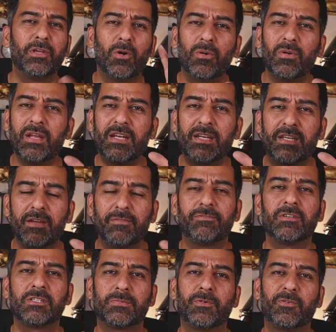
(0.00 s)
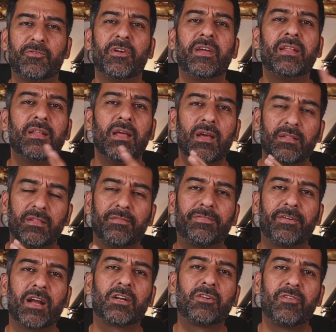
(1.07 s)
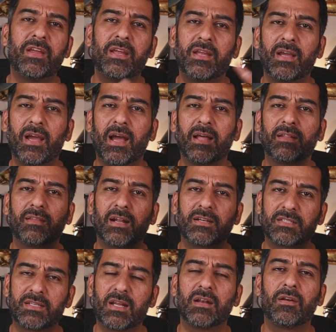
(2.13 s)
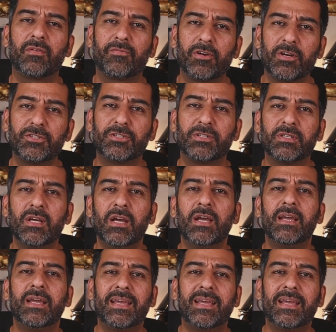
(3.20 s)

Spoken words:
The only difference between the factory and that standard version